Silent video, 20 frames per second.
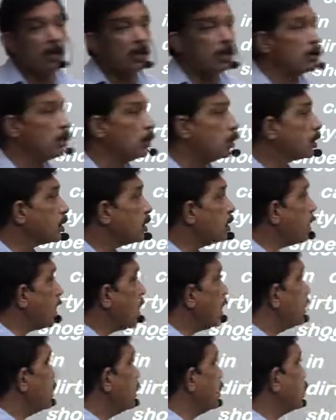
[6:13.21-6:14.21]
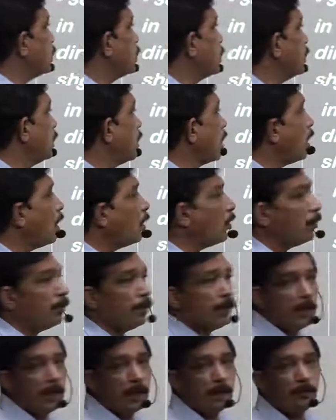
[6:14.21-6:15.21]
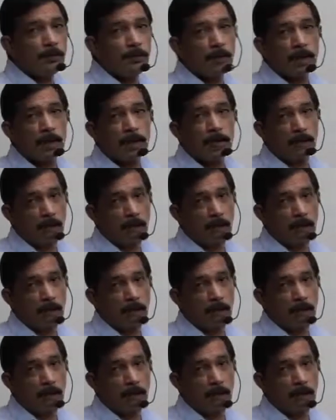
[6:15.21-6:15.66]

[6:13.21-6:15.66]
Socialization a very very